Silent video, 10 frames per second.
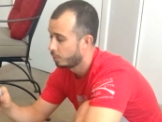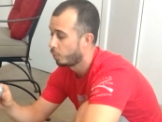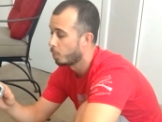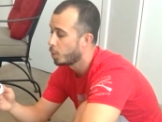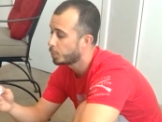
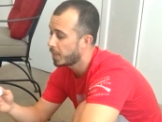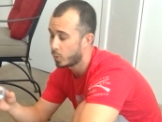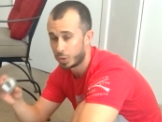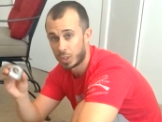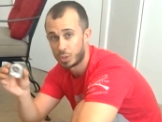For most
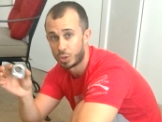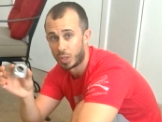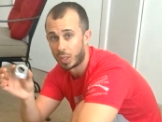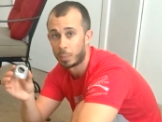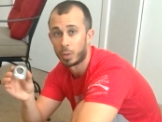manual chairs, you're
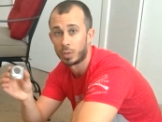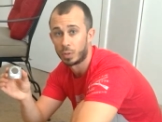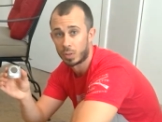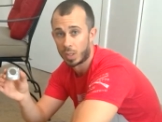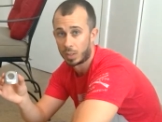going to get a part that
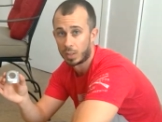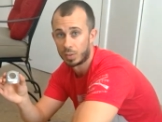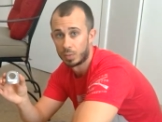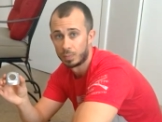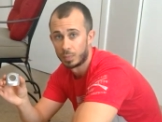looks like
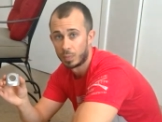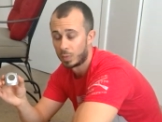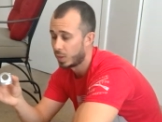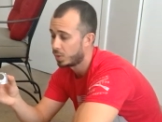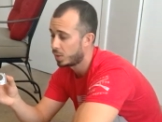this.
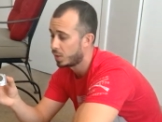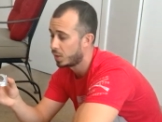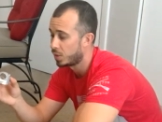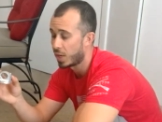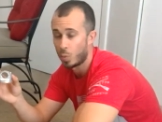This
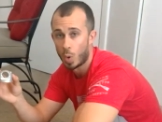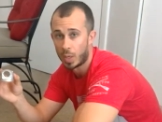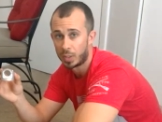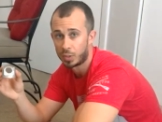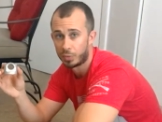is a
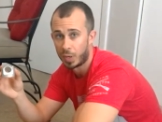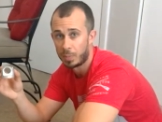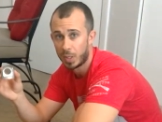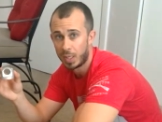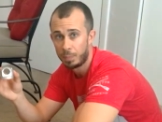1-inch frame
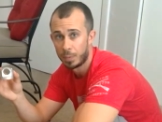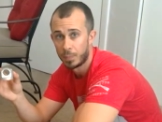clamp.